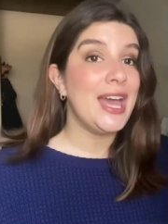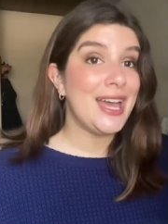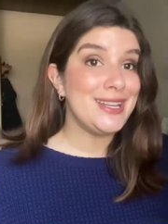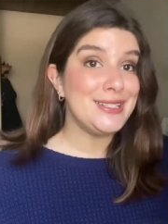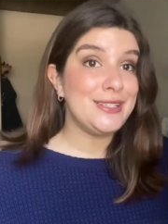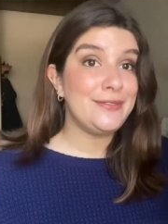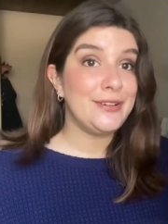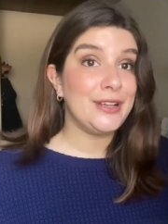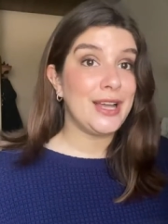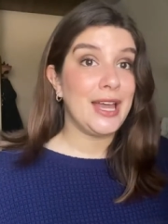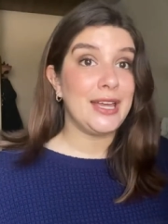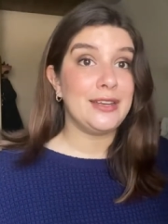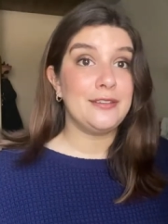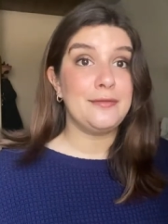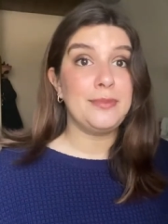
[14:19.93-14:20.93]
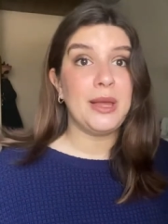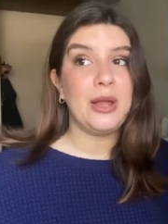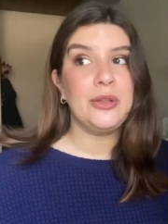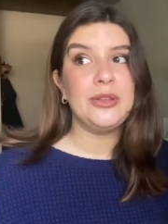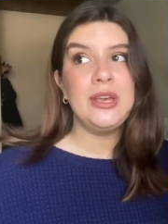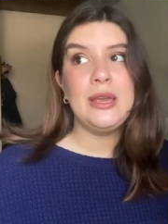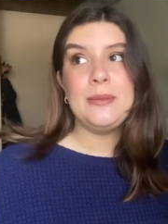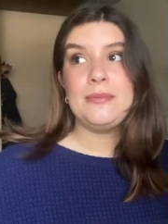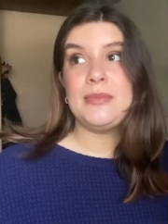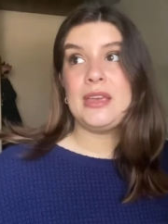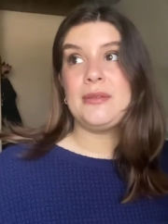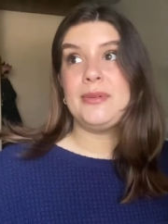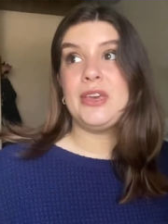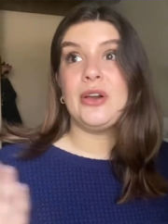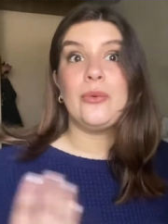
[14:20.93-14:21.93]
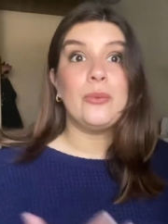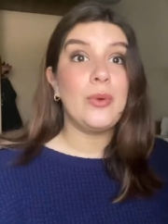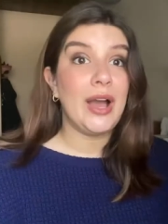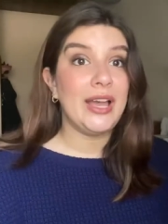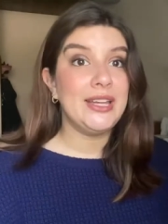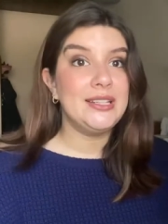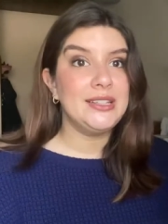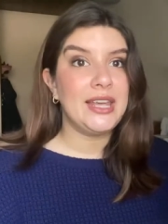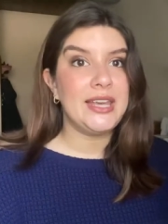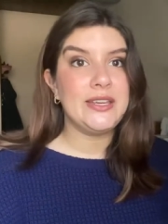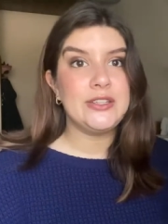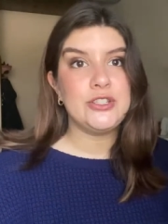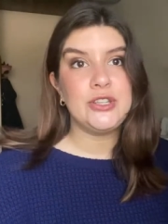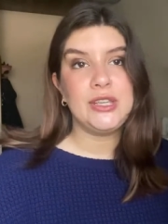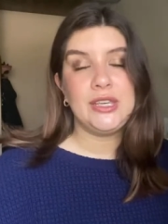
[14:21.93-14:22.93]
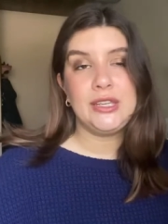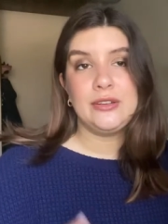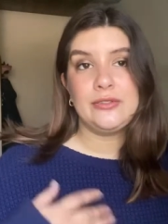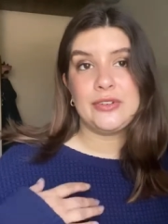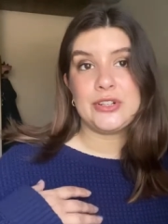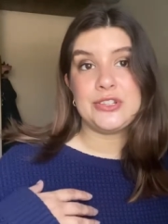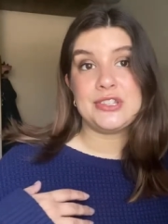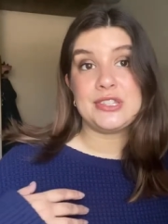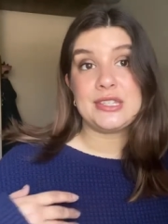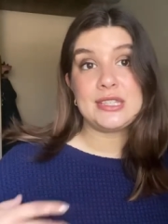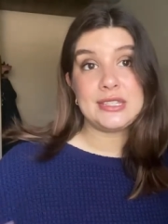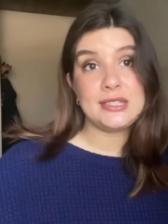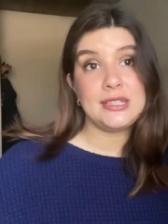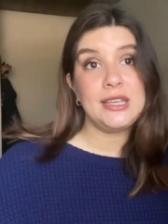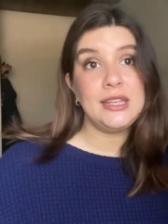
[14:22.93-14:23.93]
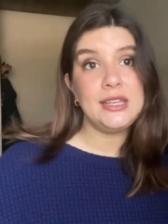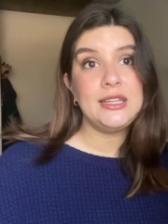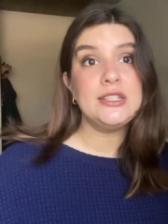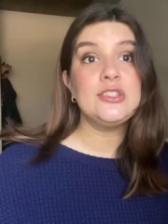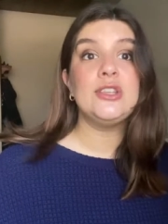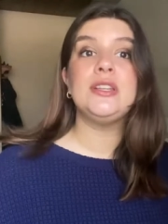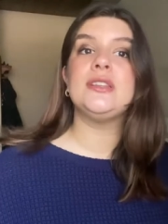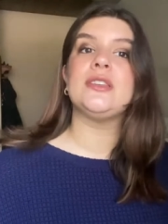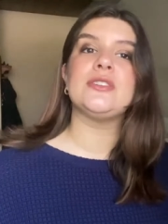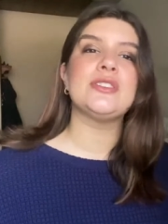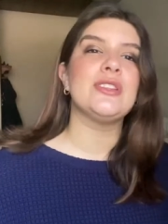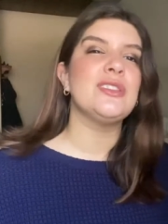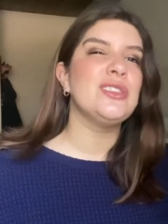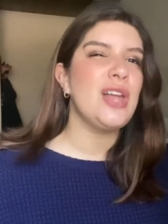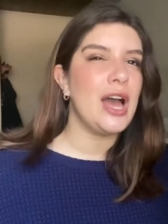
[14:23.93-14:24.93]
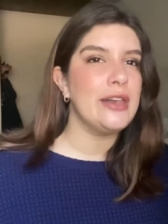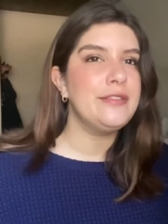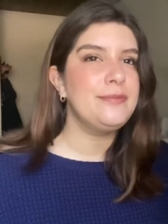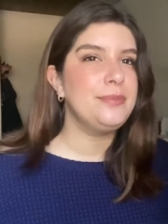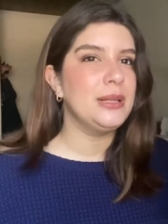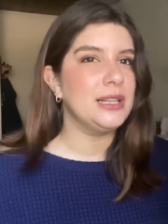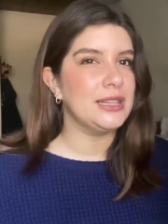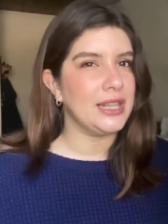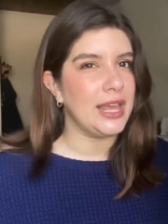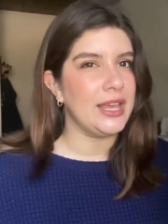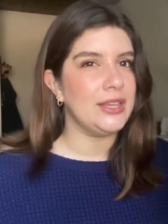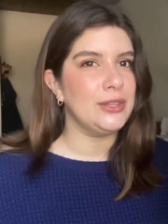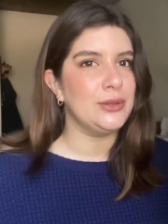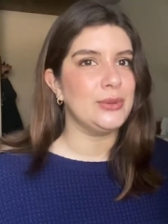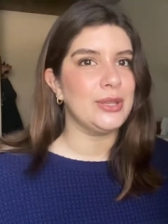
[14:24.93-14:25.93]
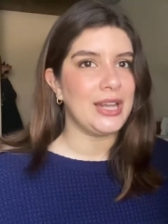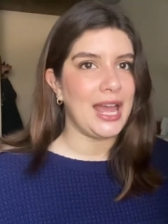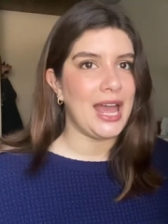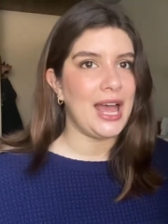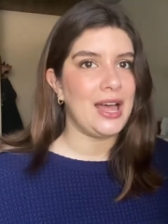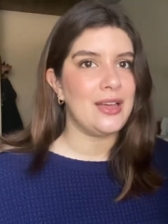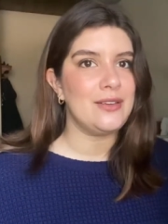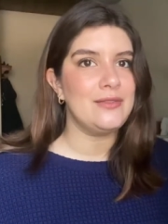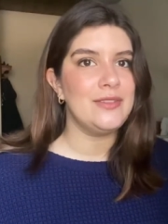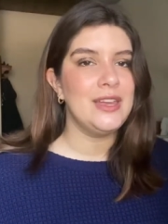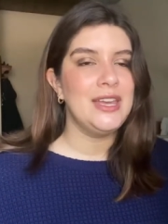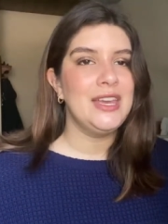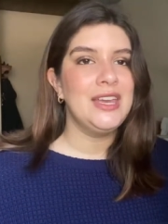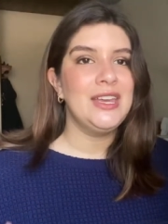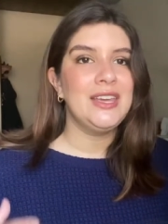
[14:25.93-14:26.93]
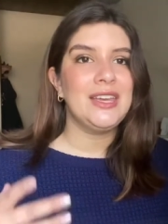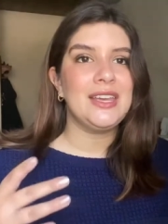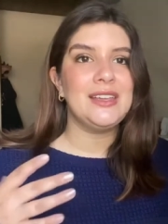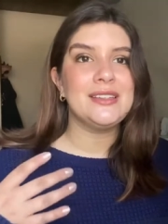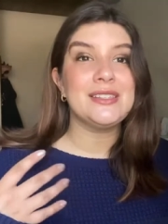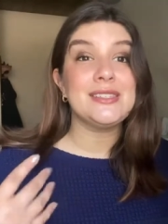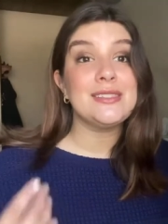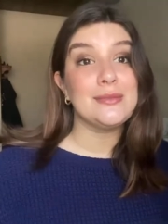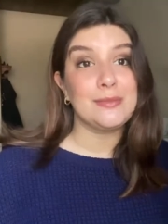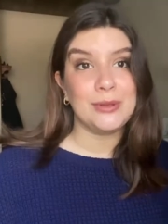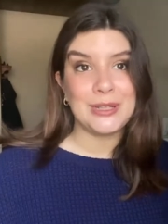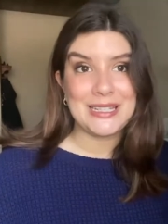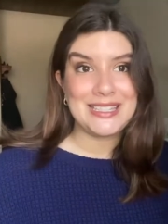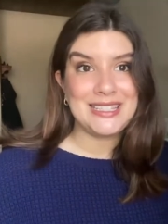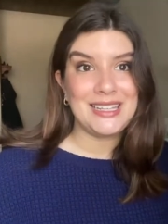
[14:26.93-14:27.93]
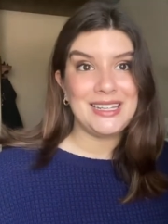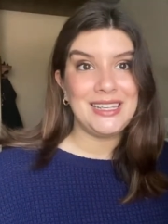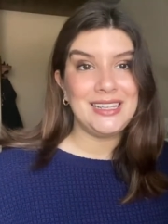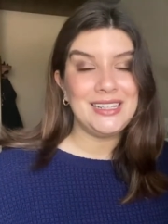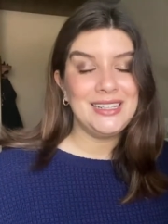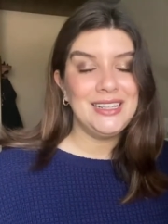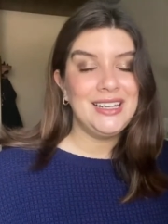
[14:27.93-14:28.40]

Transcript: a different kind of belt, maybe a wide leg jean versus a skinny jean. There's a lot of play you can have in simplicity.